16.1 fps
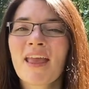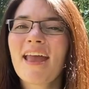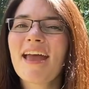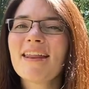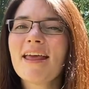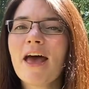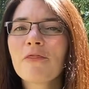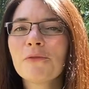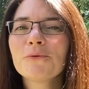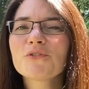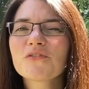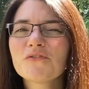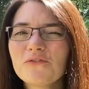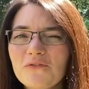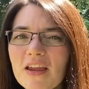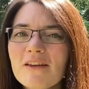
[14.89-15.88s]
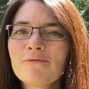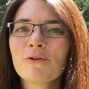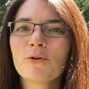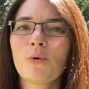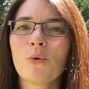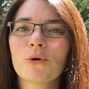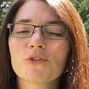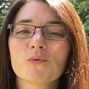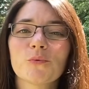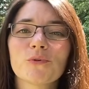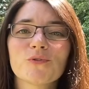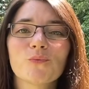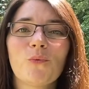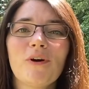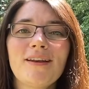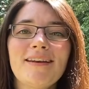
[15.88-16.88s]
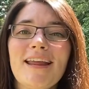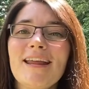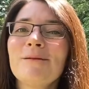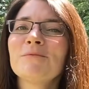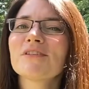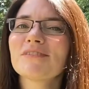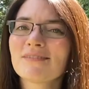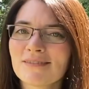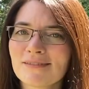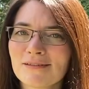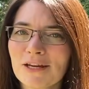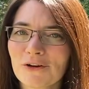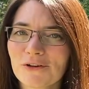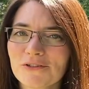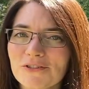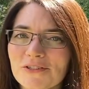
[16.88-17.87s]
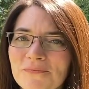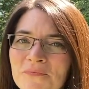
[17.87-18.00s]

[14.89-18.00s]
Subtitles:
and Ethel's favorite horse was one named Snickers.